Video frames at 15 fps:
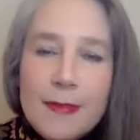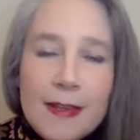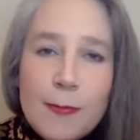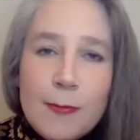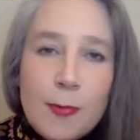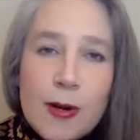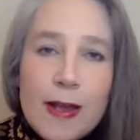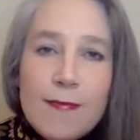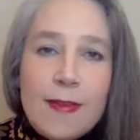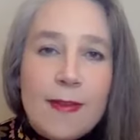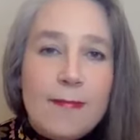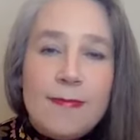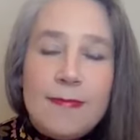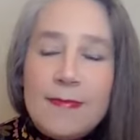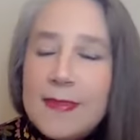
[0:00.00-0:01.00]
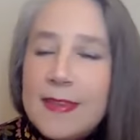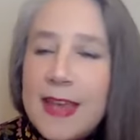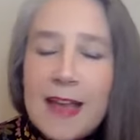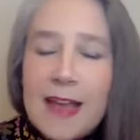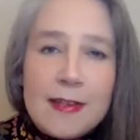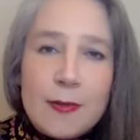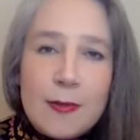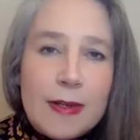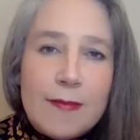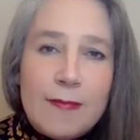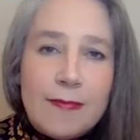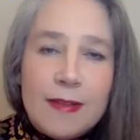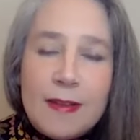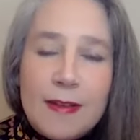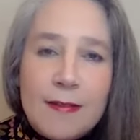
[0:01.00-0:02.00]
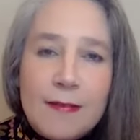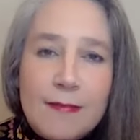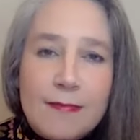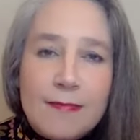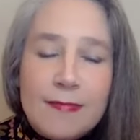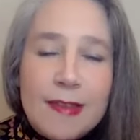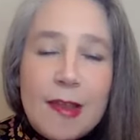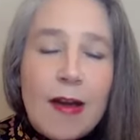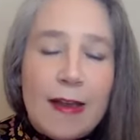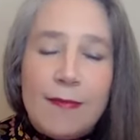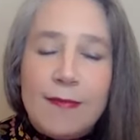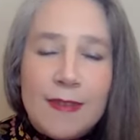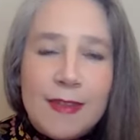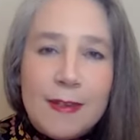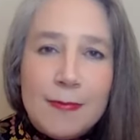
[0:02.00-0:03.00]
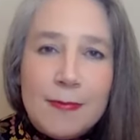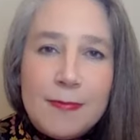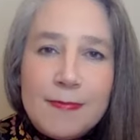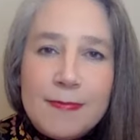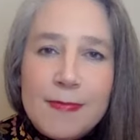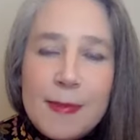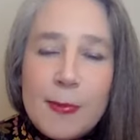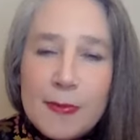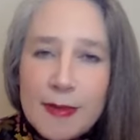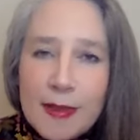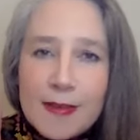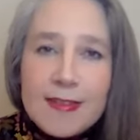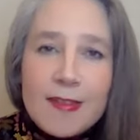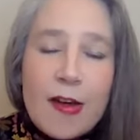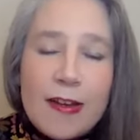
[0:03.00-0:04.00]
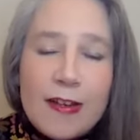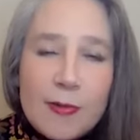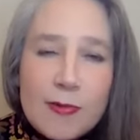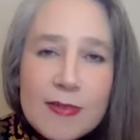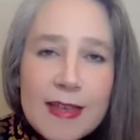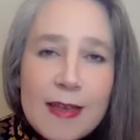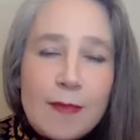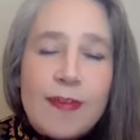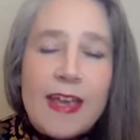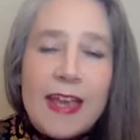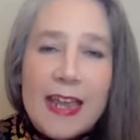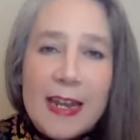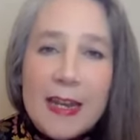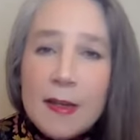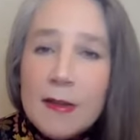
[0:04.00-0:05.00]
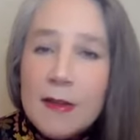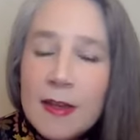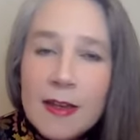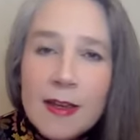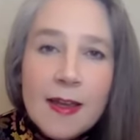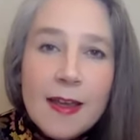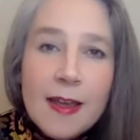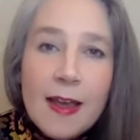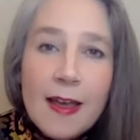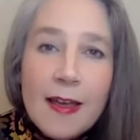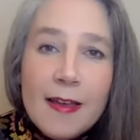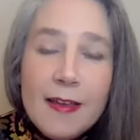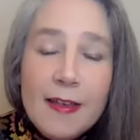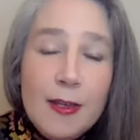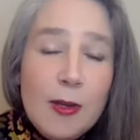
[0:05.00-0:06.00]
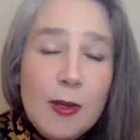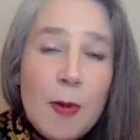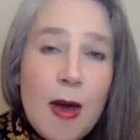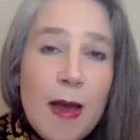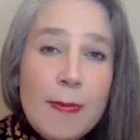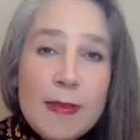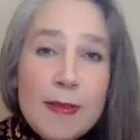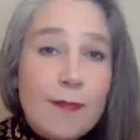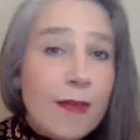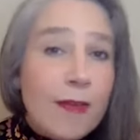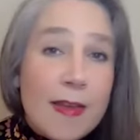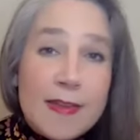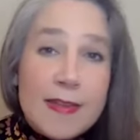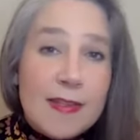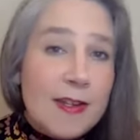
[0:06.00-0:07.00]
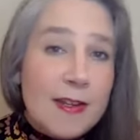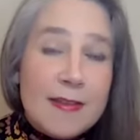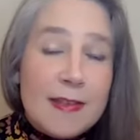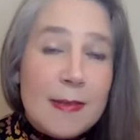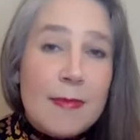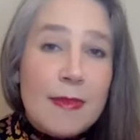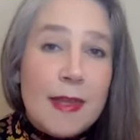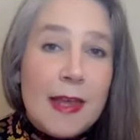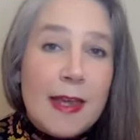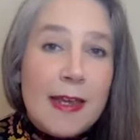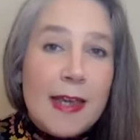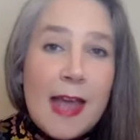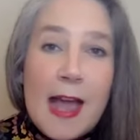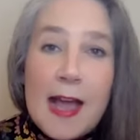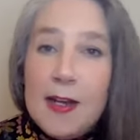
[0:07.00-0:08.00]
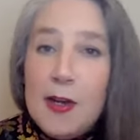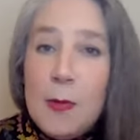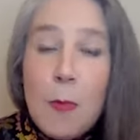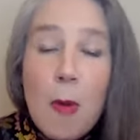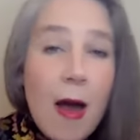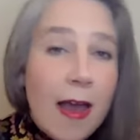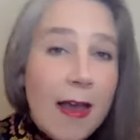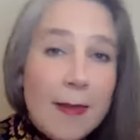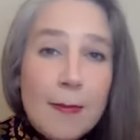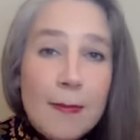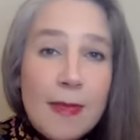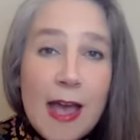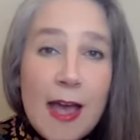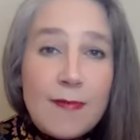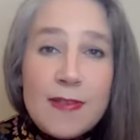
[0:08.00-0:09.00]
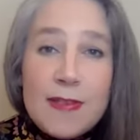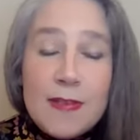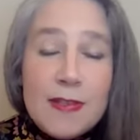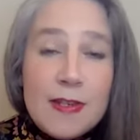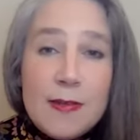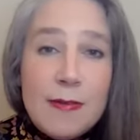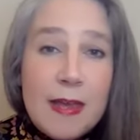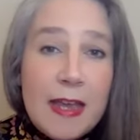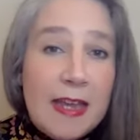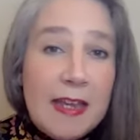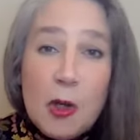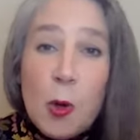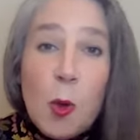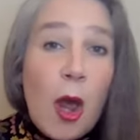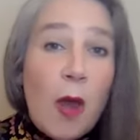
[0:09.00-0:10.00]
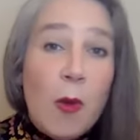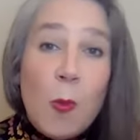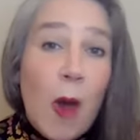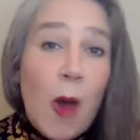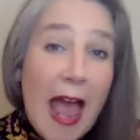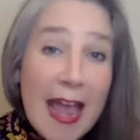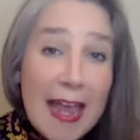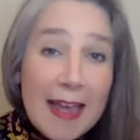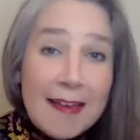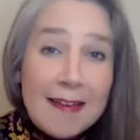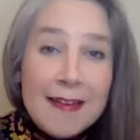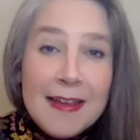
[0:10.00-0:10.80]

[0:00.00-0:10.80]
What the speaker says: whatever category of life you assign yourself in, you might be the first to do something and you might have to do it your own way.